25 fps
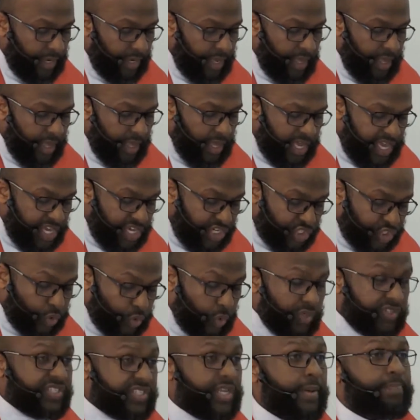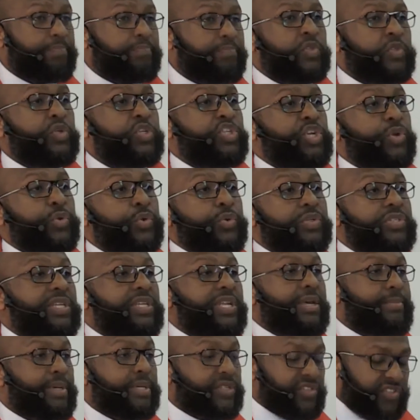He shows up to
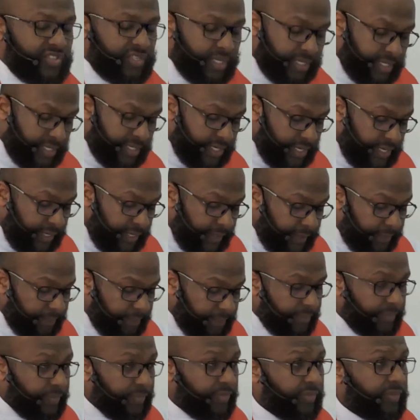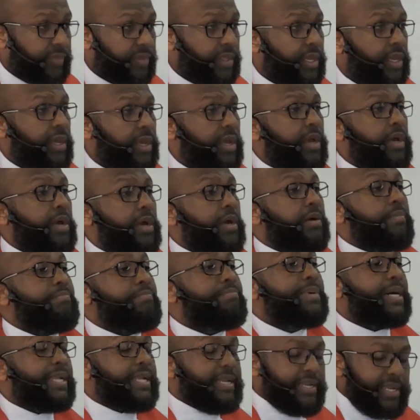Jerusalem on Sunday.
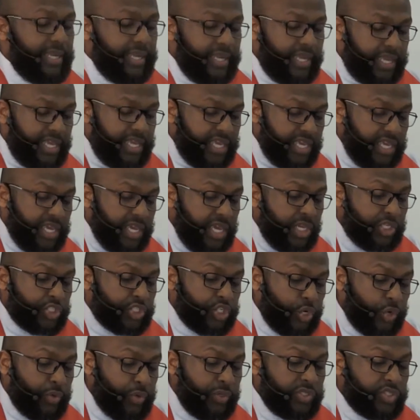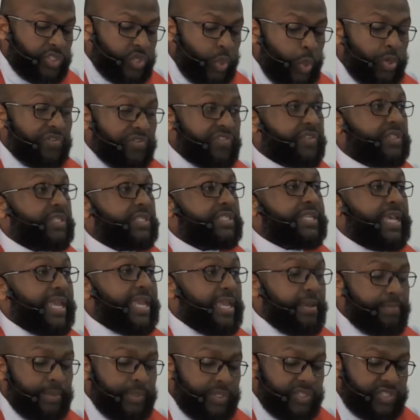Monday, he turns over the
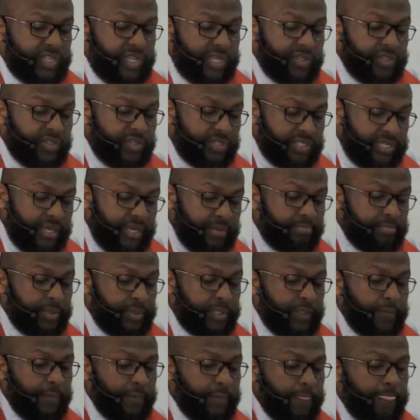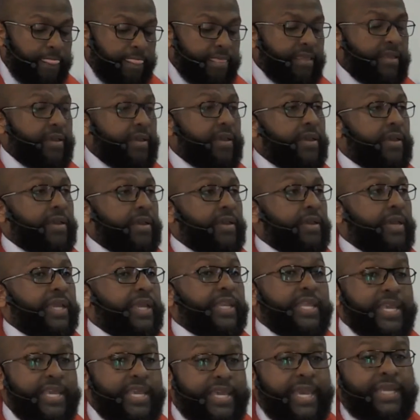tables in the temple and
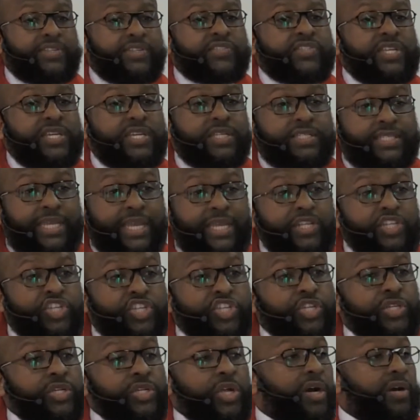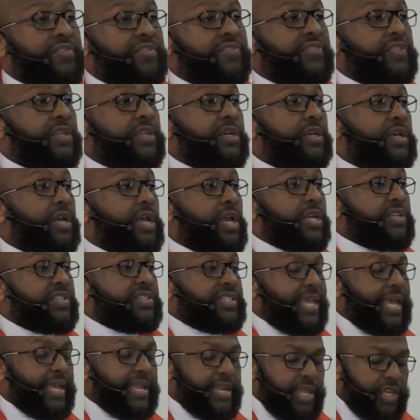he gets the attention of the
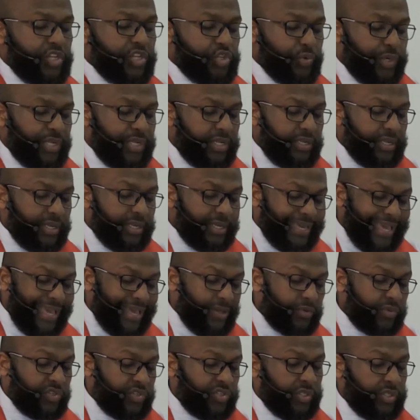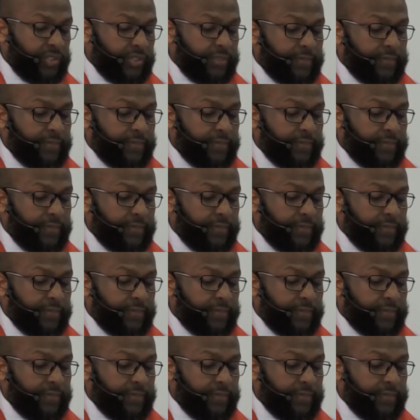Sanhedrin council.